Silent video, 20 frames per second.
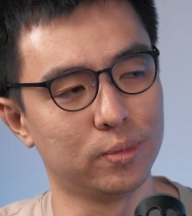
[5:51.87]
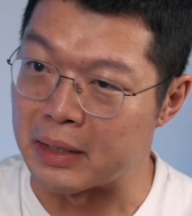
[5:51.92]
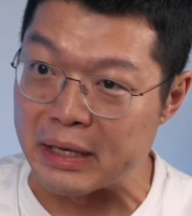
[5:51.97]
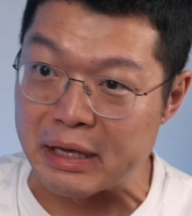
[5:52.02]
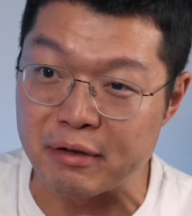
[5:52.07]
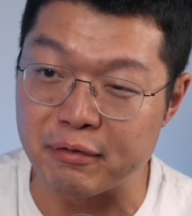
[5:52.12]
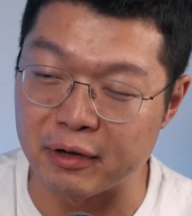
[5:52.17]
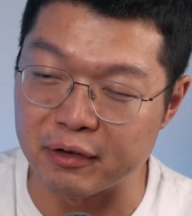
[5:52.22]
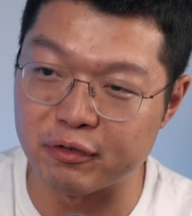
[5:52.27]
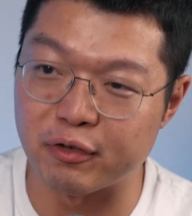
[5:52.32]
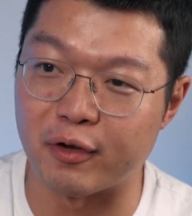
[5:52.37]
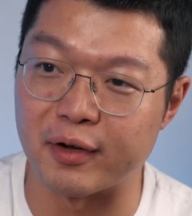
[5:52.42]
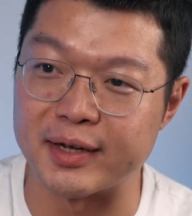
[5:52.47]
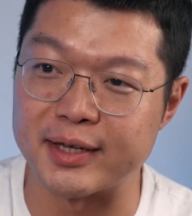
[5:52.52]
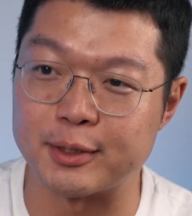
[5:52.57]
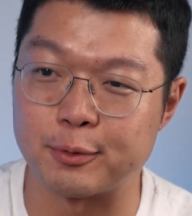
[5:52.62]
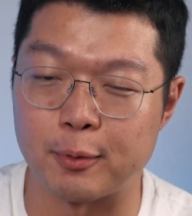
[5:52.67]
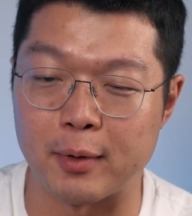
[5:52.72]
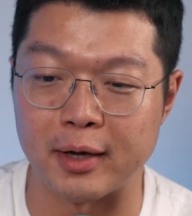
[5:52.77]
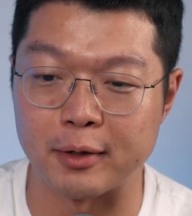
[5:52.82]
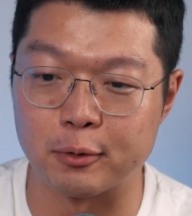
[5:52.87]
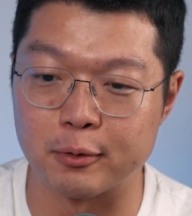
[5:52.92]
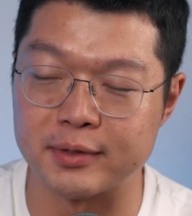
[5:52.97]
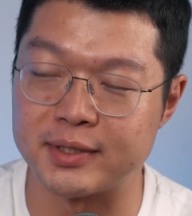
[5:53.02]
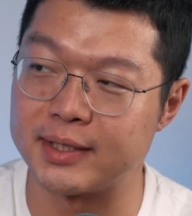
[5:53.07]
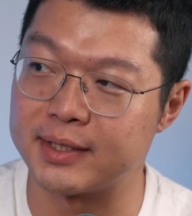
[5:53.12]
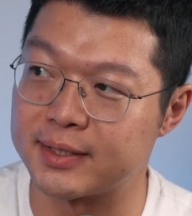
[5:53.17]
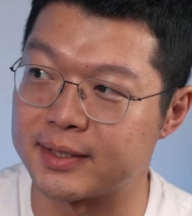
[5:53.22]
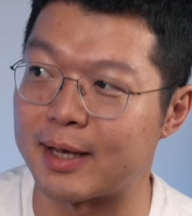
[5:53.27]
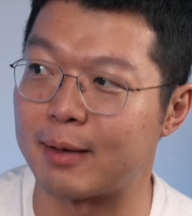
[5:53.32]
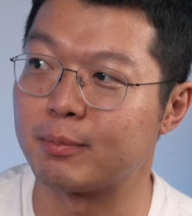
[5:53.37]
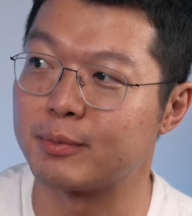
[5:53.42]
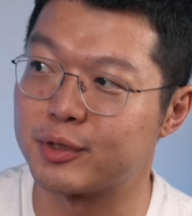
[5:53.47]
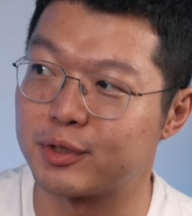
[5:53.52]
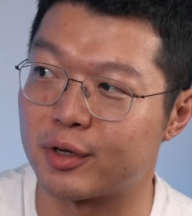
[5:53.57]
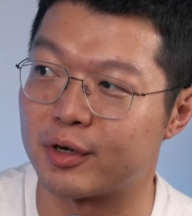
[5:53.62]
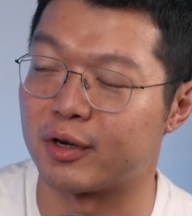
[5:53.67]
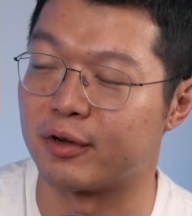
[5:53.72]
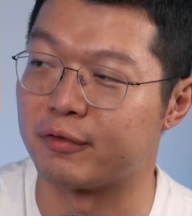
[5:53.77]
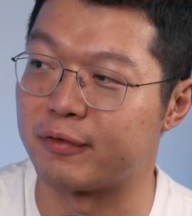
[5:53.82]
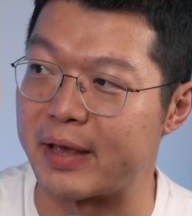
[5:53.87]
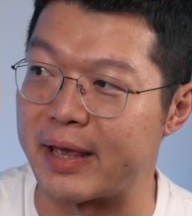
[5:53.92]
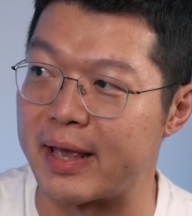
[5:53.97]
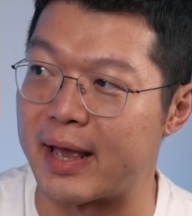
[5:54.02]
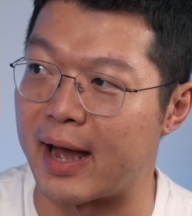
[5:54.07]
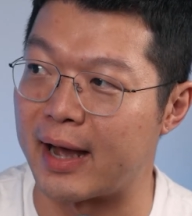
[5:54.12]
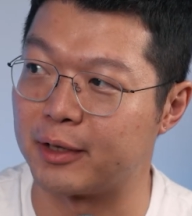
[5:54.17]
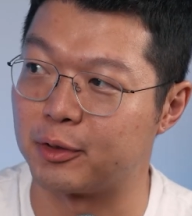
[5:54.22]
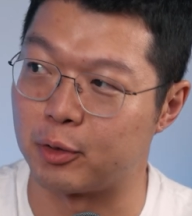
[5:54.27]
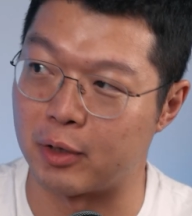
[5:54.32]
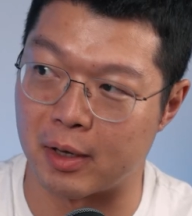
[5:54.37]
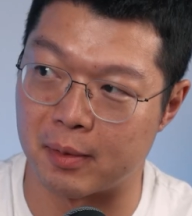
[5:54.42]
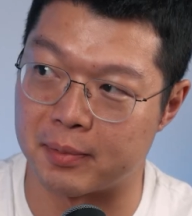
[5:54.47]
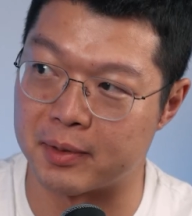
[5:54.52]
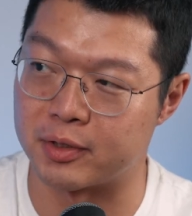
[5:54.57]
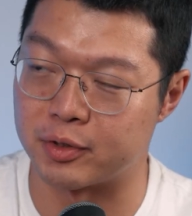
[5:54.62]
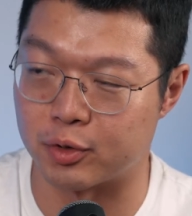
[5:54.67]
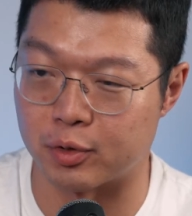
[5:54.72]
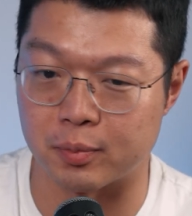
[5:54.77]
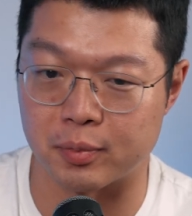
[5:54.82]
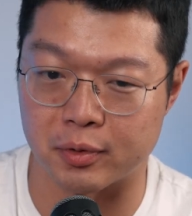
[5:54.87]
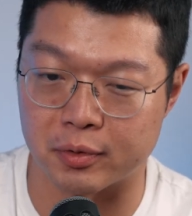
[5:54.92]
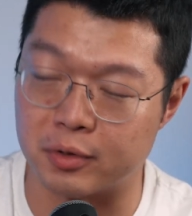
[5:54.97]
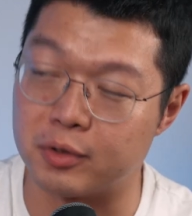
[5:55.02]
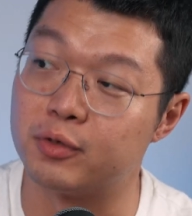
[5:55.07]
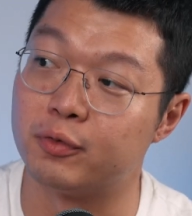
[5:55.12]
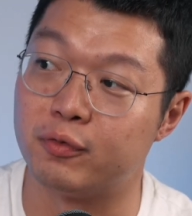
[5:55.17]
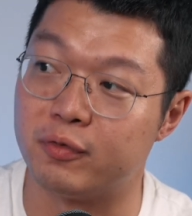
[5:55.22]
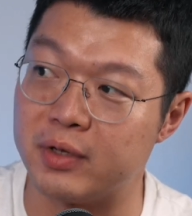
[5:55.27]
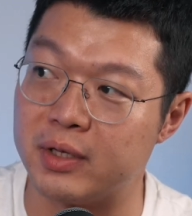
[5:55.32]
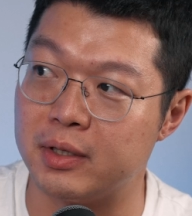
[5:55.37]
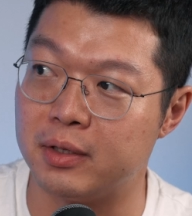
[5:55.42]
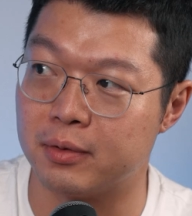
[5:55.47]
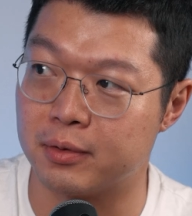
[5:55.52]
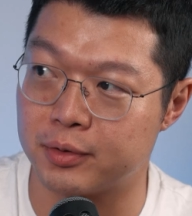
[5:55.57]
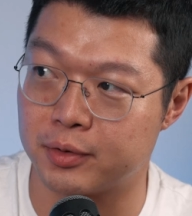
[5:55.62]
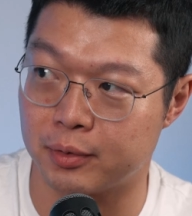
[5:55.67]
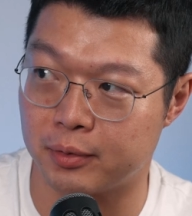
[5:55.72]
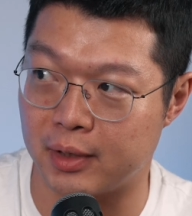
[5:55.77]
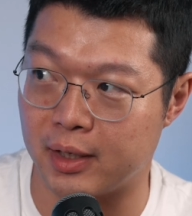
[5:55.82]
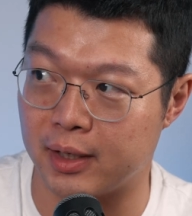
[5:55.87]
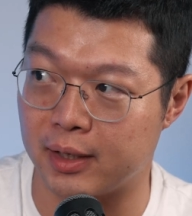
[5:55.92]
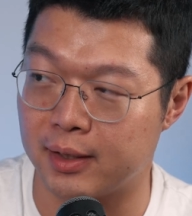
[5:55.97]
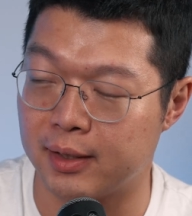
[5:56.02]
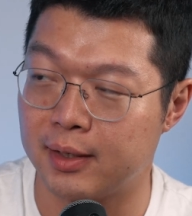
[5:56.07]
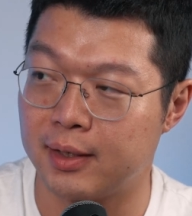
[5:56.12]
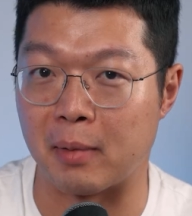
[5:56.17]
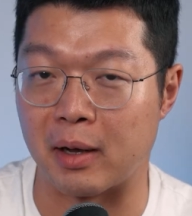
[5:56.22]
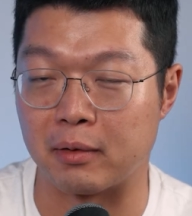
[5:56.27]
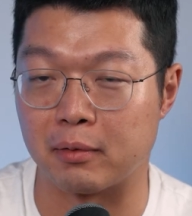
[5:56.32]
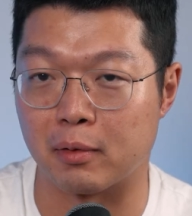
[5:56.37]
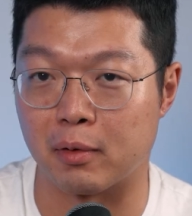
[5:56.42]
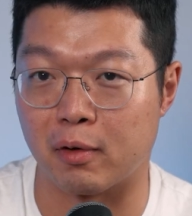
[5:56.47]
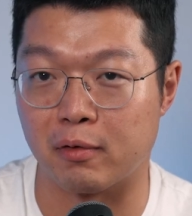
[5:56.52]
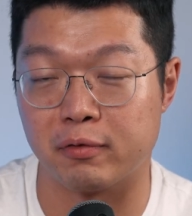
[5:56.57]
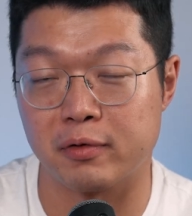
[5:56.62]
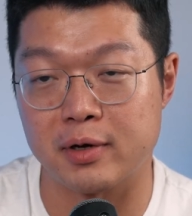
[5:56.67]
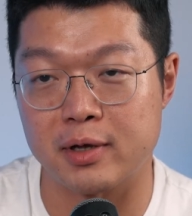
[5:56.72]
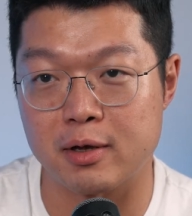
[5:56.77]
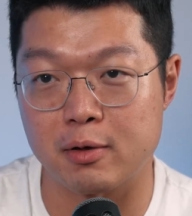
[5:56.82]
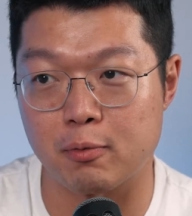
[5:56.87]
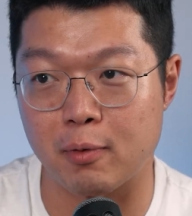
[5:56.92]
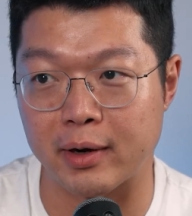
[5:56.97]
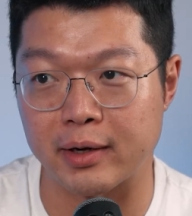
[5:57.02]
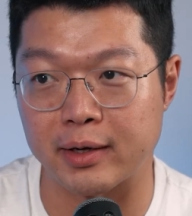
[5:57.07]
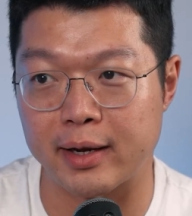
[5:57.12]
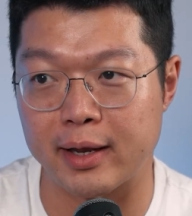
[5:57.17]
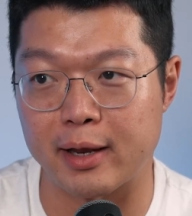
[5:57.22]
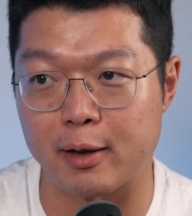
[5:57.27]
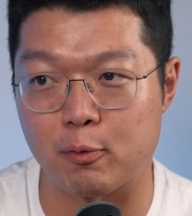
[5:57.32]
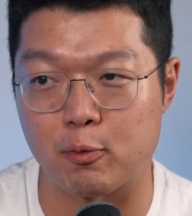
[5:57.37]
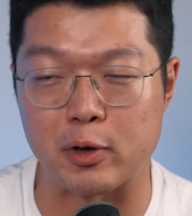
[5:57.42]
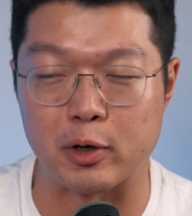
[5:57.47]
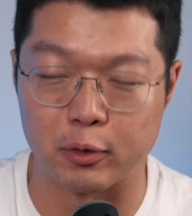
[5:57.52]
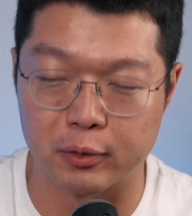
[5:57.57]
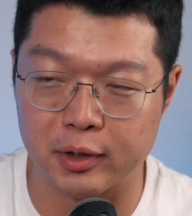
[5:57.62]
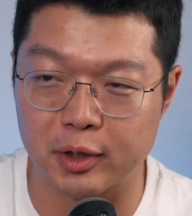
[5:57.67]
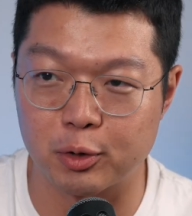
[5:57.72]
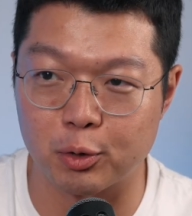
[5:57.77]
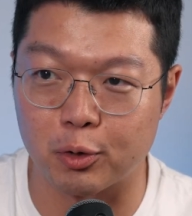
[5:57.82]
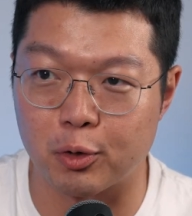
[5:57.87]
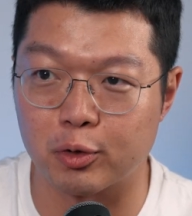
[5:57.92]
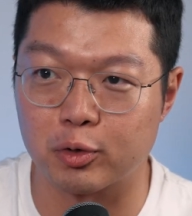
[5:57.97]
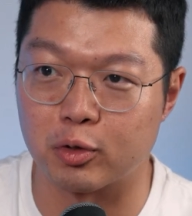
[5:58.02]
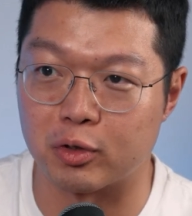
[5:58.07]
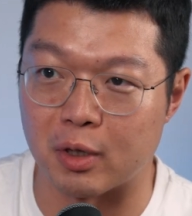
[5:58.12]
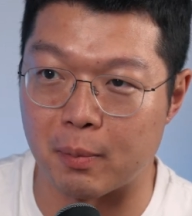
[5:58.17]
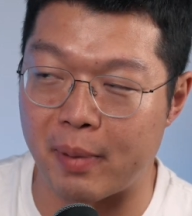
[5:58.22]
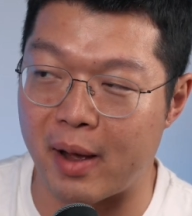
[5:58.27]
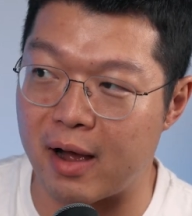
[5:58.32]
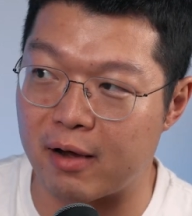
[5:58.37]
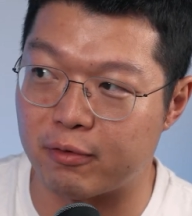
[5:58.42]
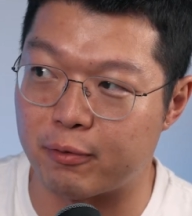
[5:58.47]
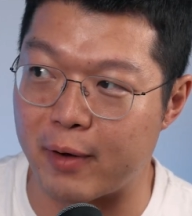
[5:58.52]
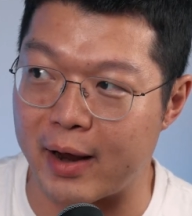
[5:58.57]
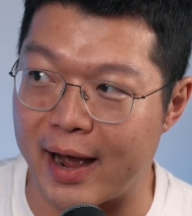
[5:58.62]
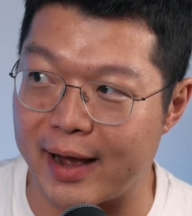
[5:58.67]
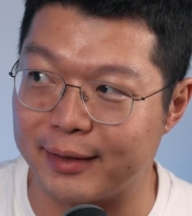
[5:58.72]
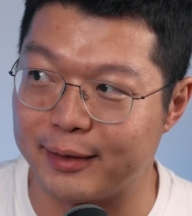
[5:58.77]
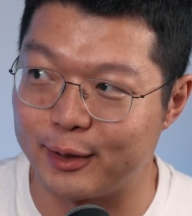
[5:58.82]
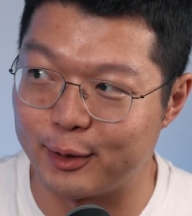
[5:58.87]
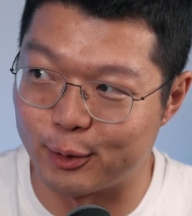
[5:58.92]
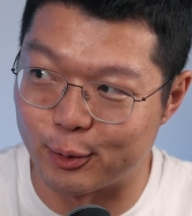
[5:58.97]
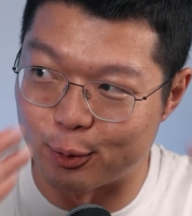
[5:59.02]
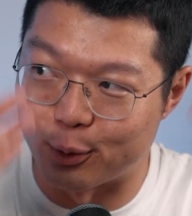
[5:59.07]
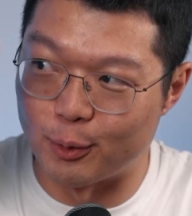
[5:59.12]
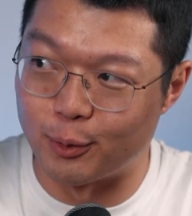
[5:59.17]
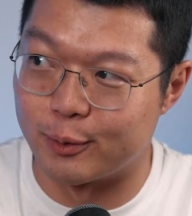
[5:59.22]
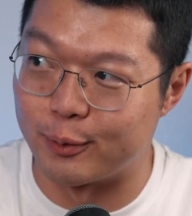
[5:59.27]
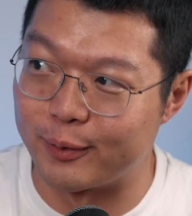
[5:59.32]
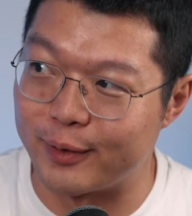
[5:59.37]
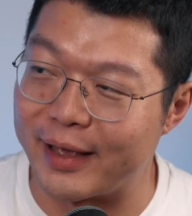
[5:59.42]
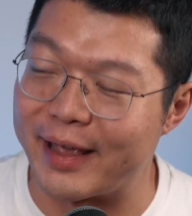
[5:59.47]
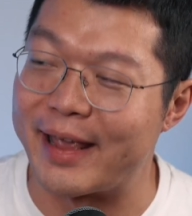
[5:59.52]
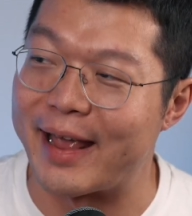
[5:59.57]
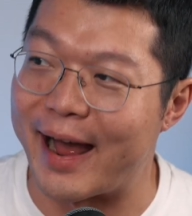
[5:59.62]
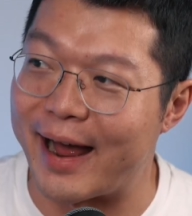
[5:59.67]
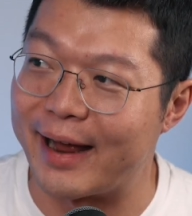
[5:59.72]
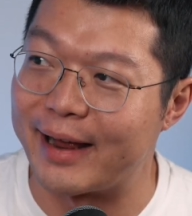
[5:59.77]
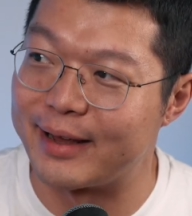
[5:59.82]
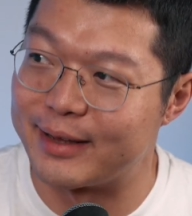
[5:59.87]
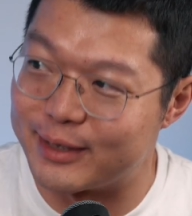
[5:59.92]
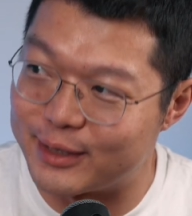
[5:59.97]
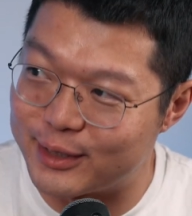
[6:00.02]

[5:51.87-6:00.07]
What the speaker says: Even for us, we are using some sort of AI to help us to produce videos today. But hopefully one day we don't need to go to the path where I need to AI